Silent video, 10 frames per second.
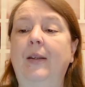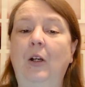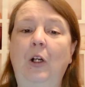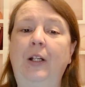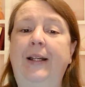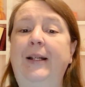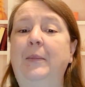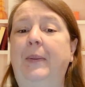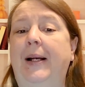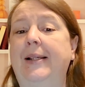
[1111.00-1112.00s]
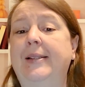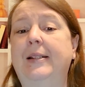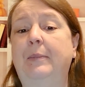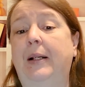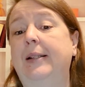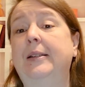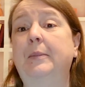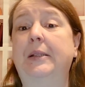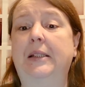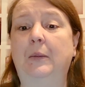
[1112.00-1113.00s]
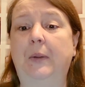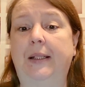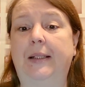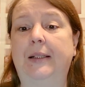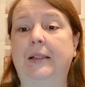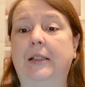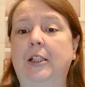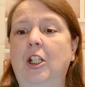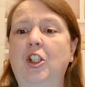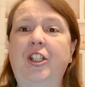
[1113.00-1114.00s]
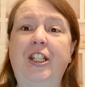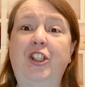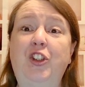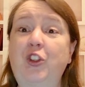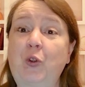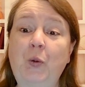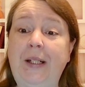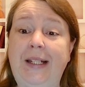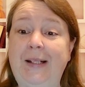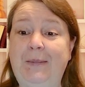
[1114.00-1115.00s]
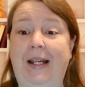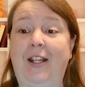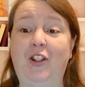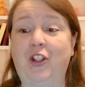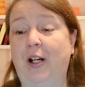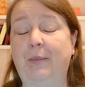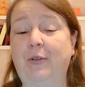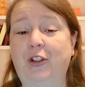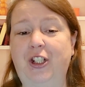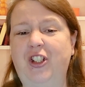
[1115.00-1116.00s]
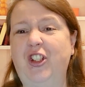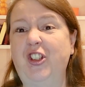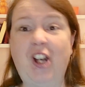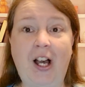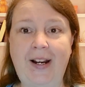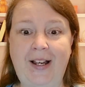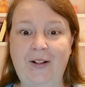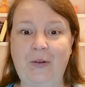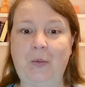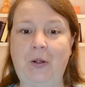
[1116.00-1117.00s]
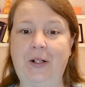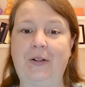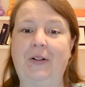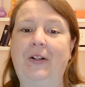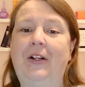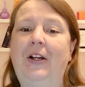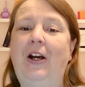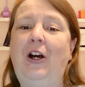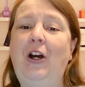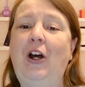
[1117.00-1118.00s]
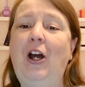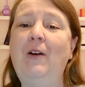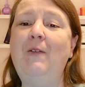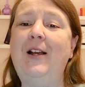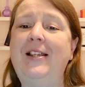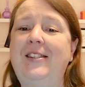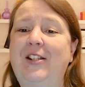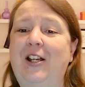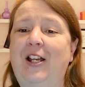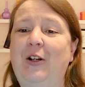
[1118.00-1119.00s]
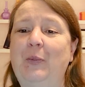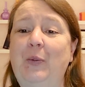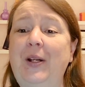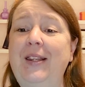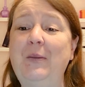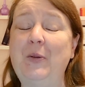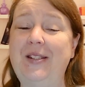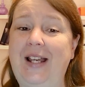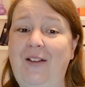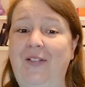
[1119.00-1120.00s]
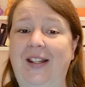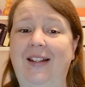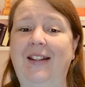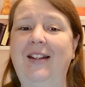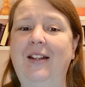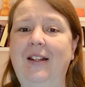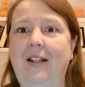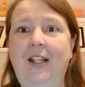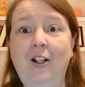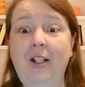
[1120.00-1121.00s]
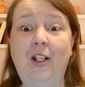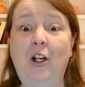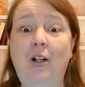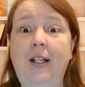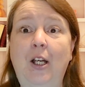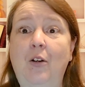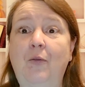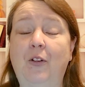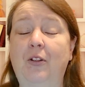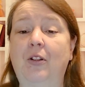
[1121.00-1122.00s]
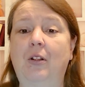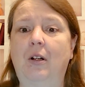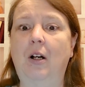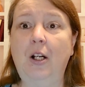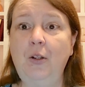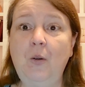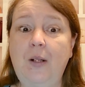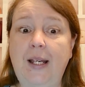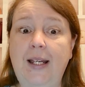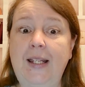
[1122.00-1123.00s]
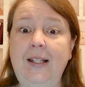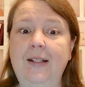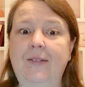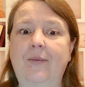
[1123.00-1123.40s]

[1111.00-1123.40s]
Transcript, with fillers: Her leg passed by some seaweed. She screamed and jumped. She shot out of the water. Her heart raced and her breathing was heavy. Kirian hurried over. Are you okay?